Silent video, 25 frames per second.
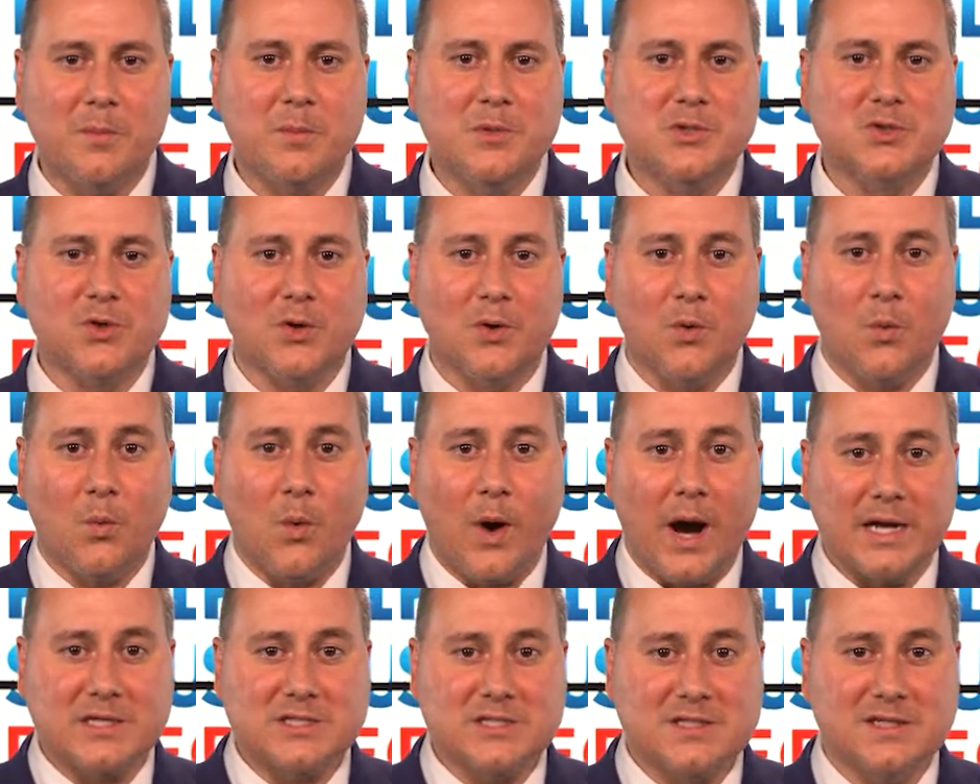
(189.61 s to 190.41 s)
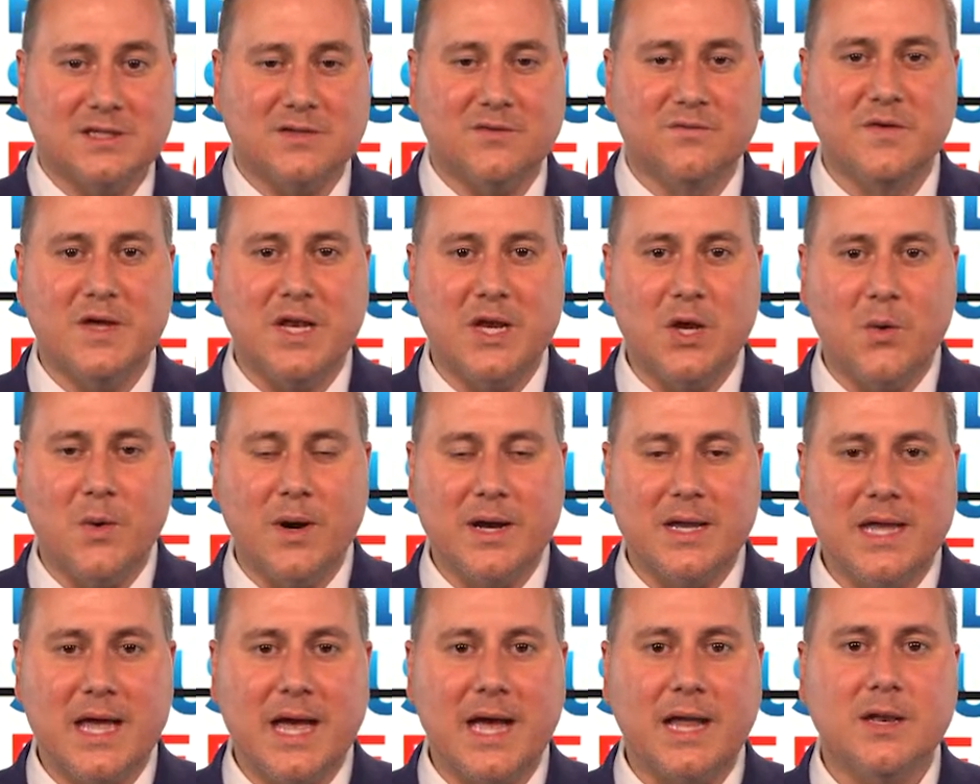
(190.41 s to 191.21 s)
Be sure to watch this video
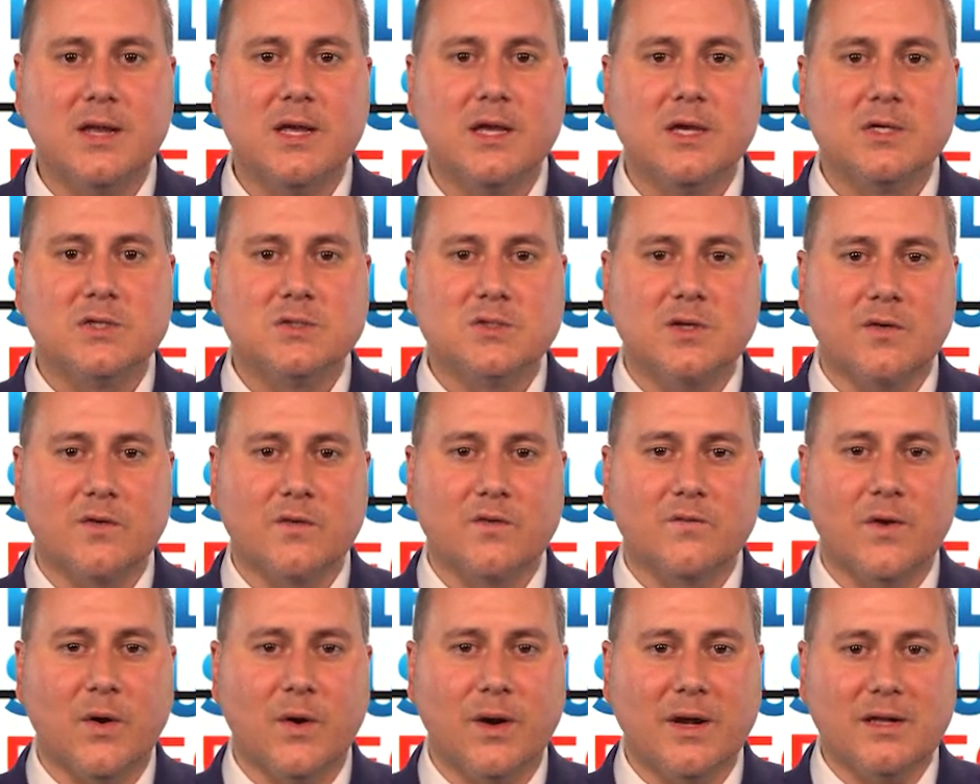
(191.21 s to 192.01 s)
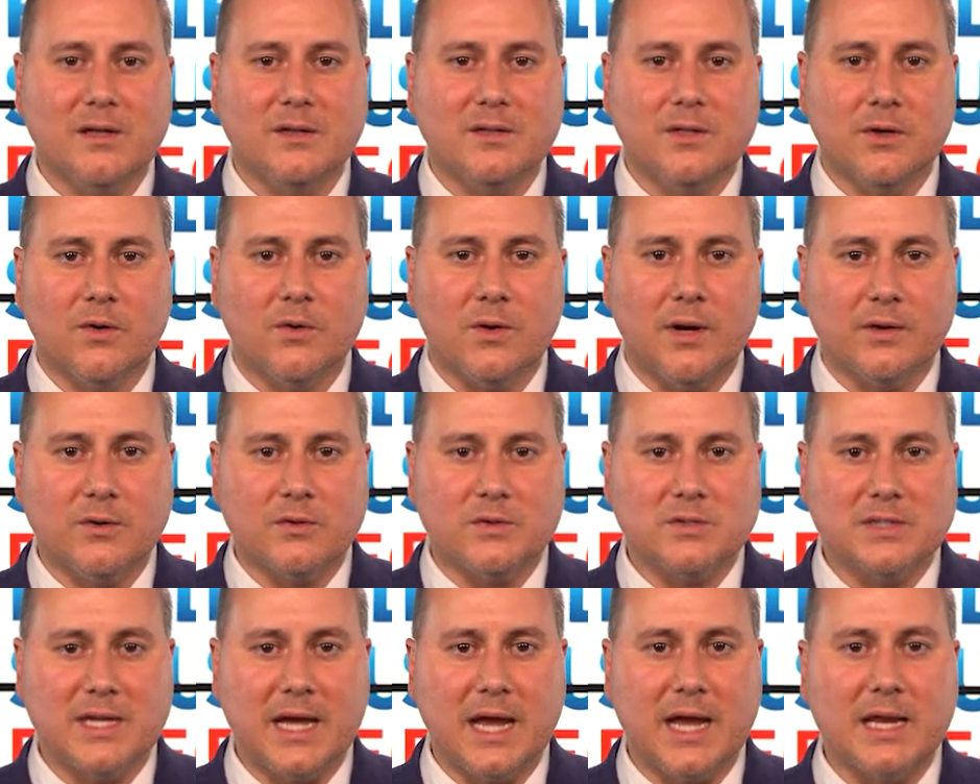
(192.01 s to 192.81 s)
again so you have a very clear
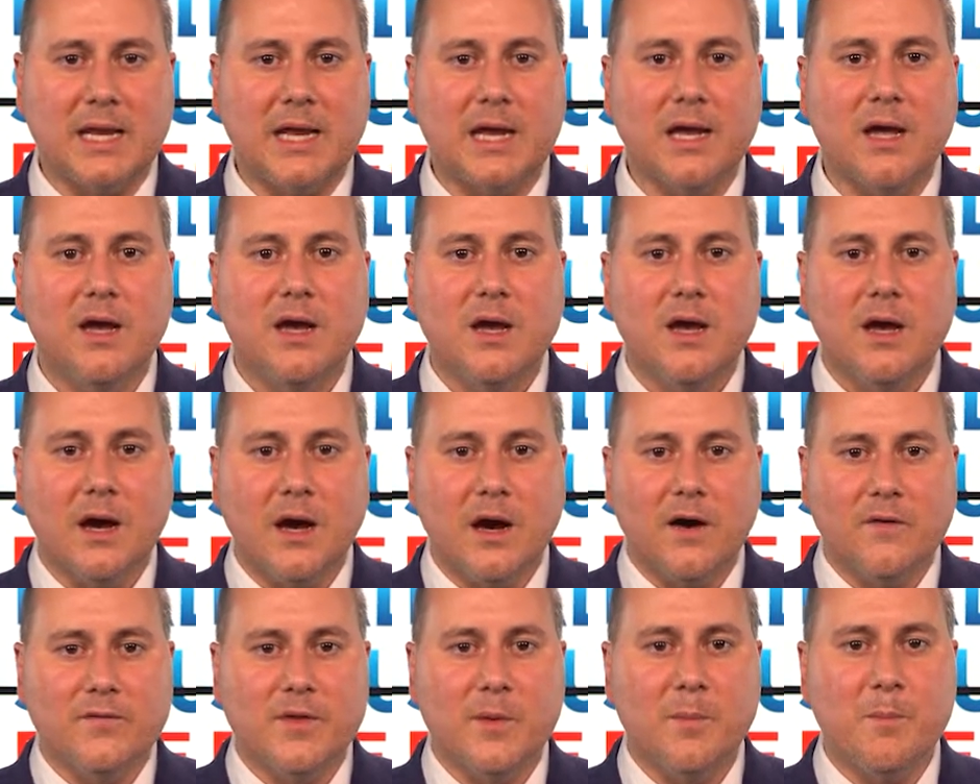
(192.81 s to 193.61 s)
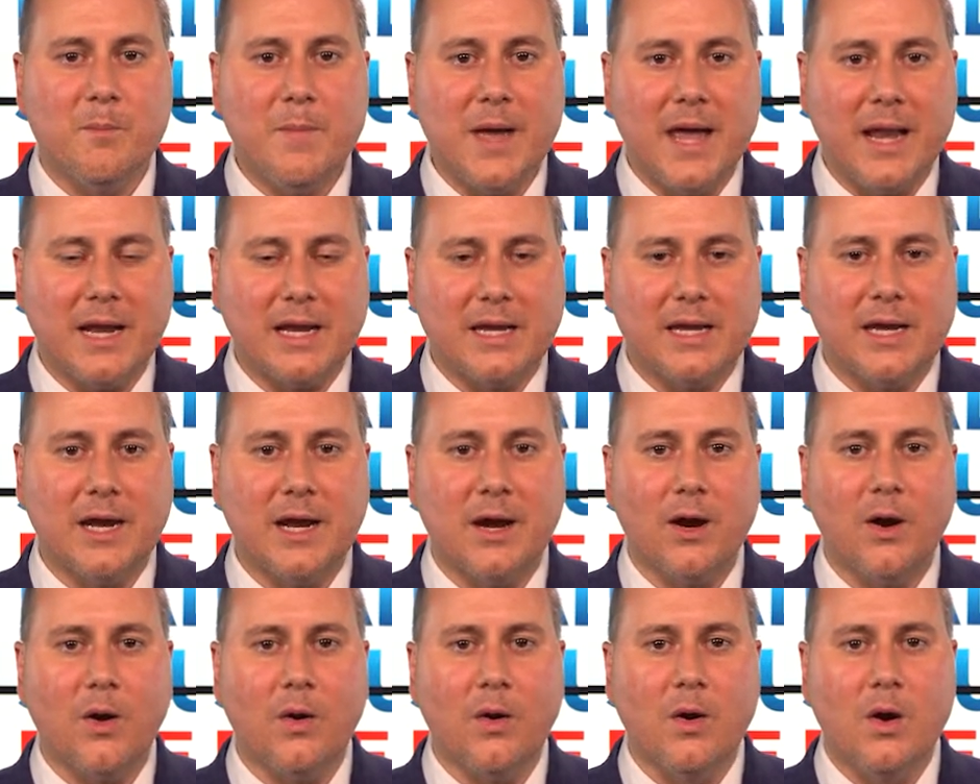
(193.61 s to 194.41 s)
understanding of the
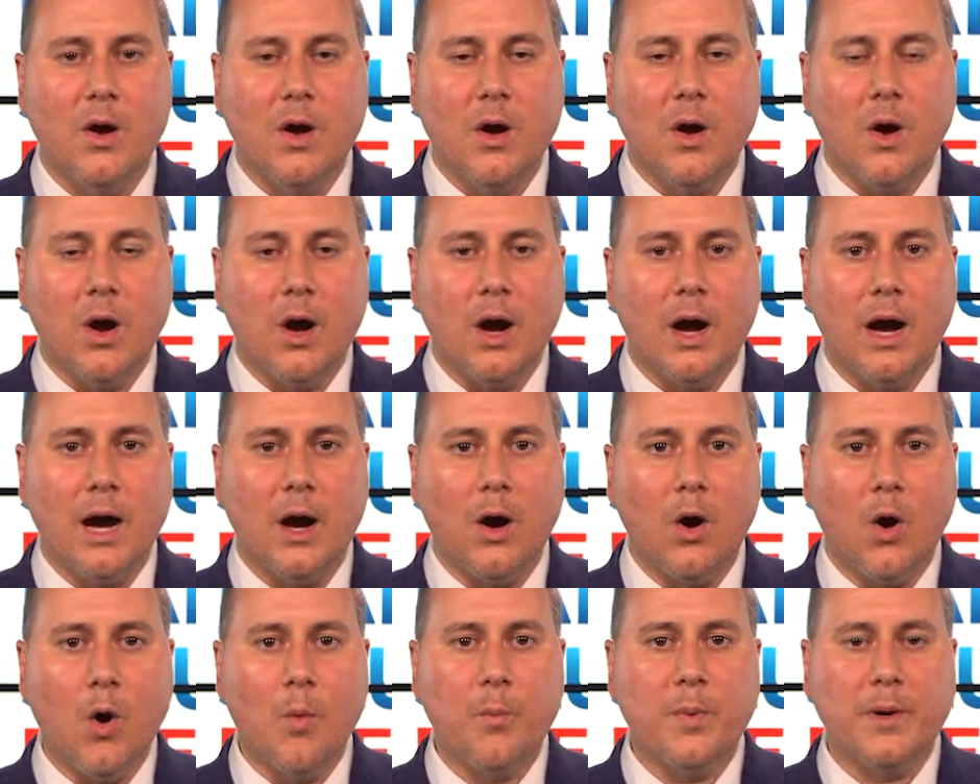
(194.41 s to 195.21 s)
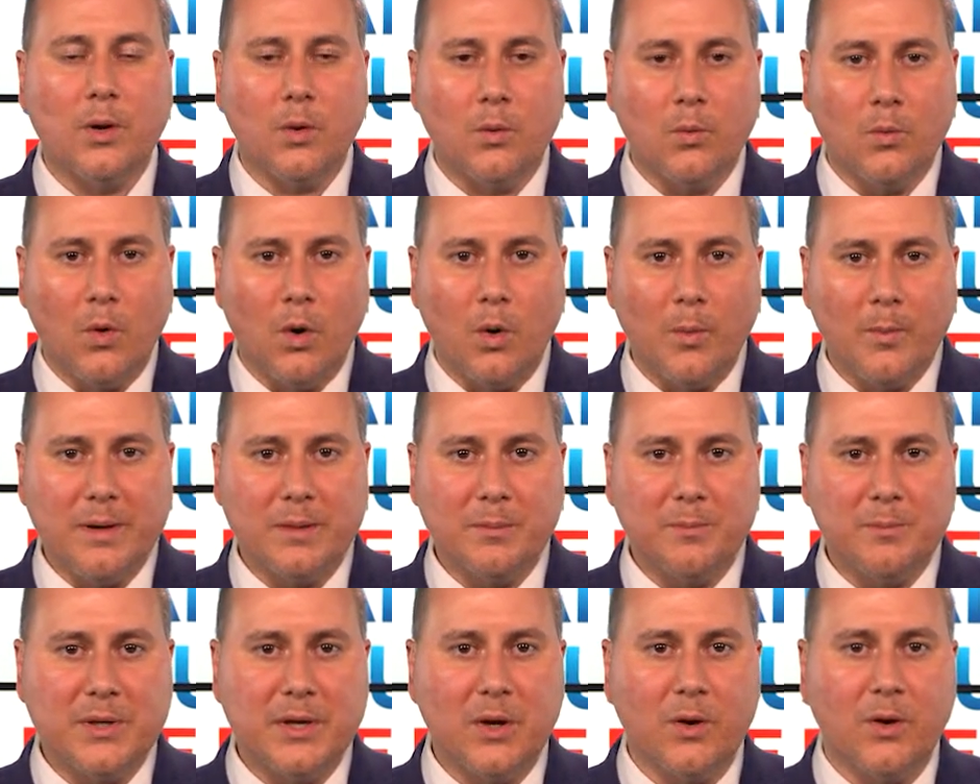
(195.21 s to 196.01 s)
Medicare Open
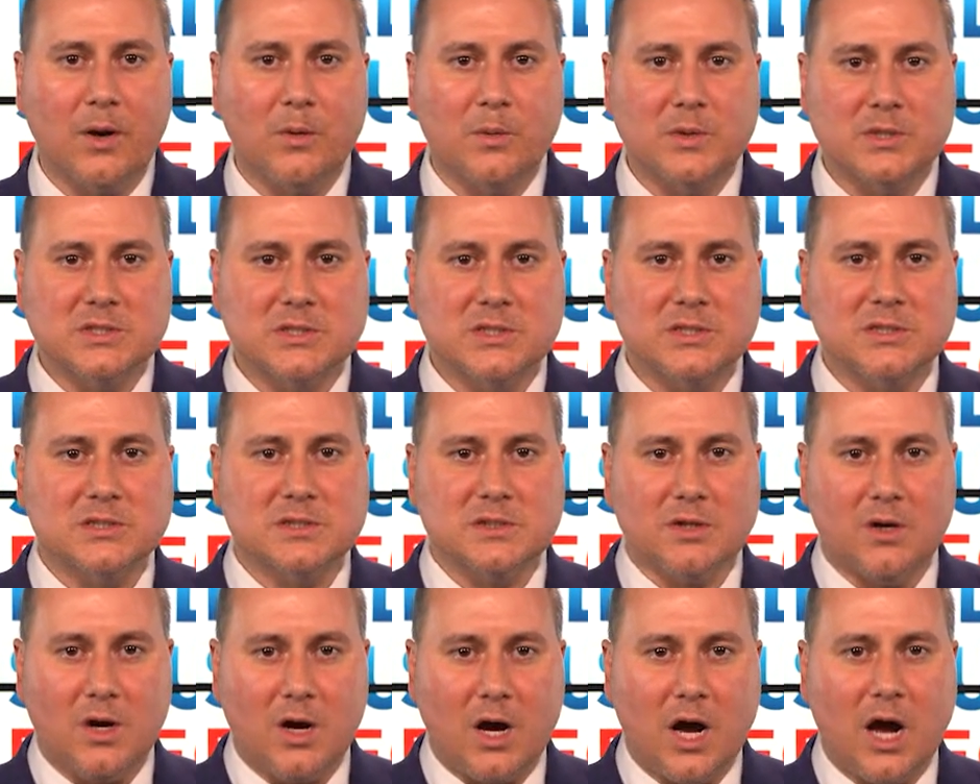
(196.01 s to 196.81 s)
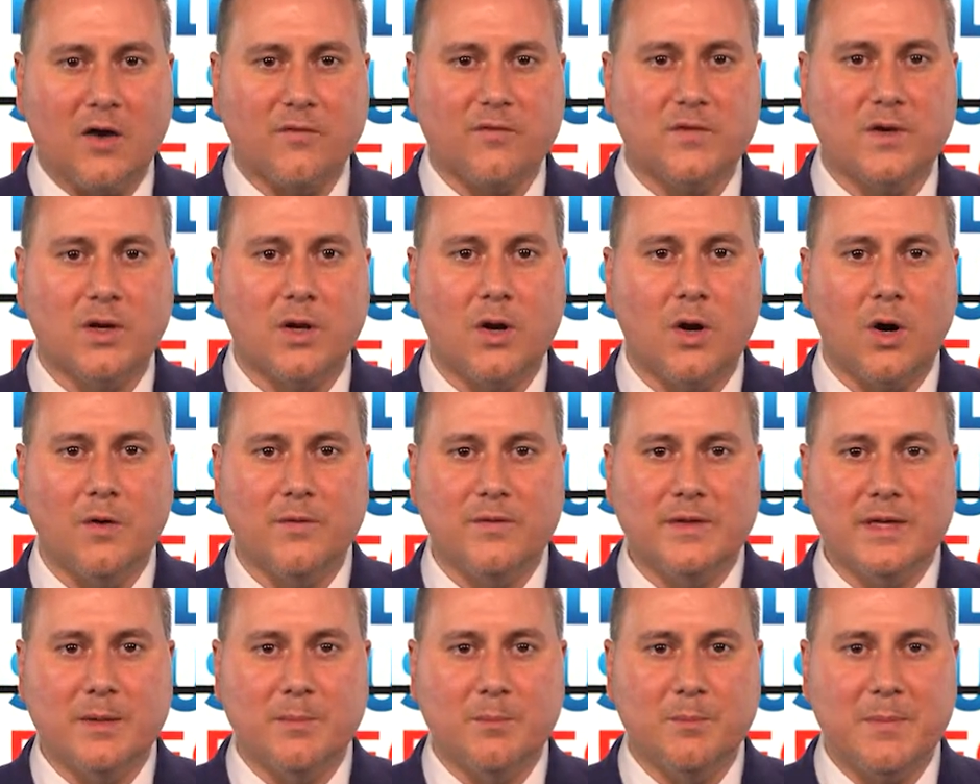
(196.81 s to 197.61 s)
Enrollment Period, which is often
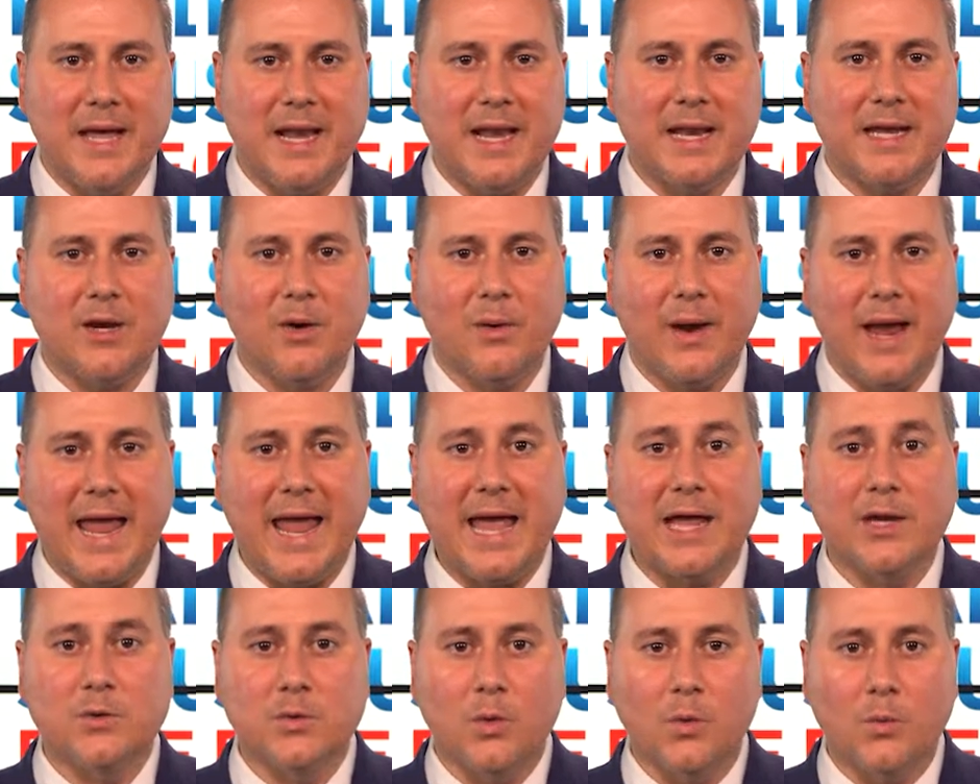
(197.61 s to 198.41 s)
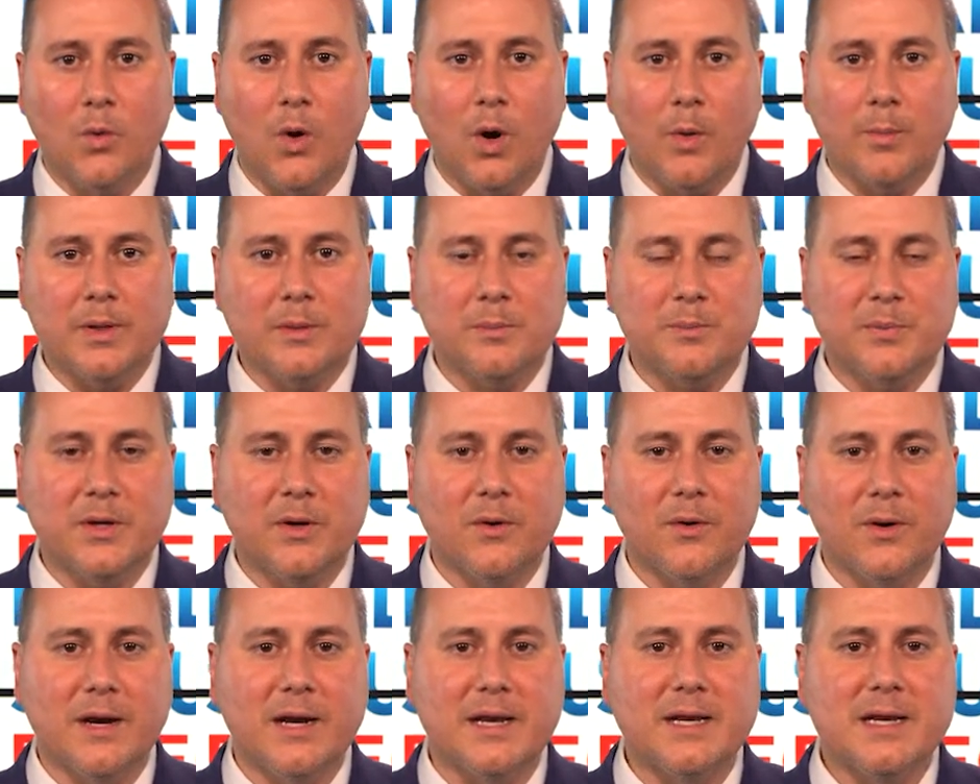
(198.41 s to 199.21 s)
called the Medicare Annual Enrollment
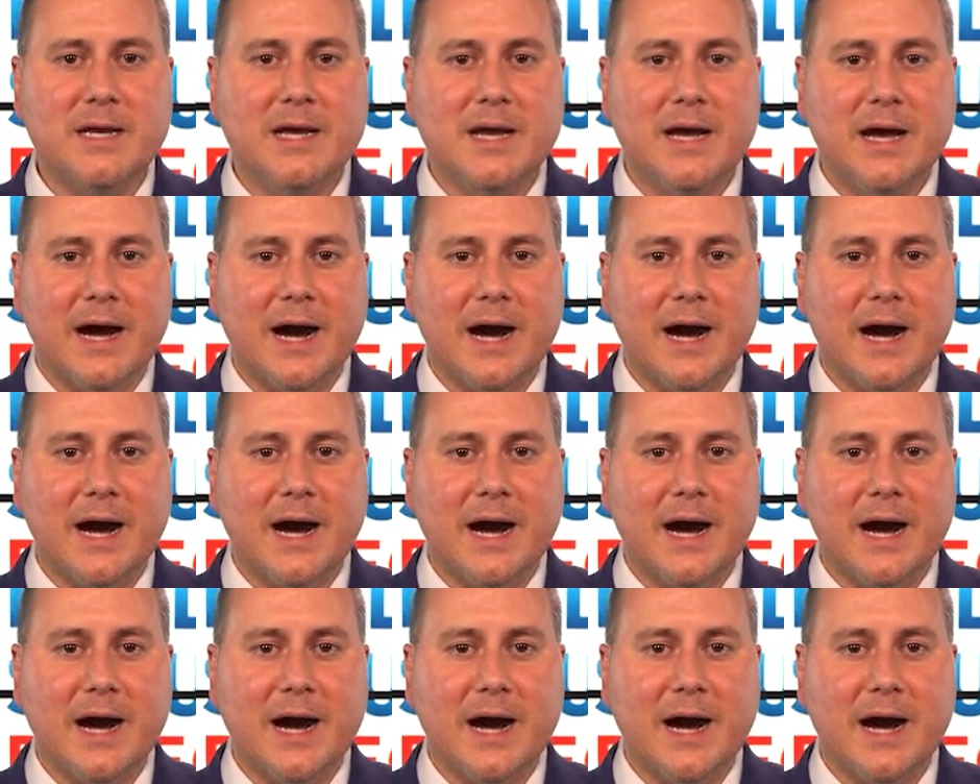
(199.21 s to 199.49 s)
Period,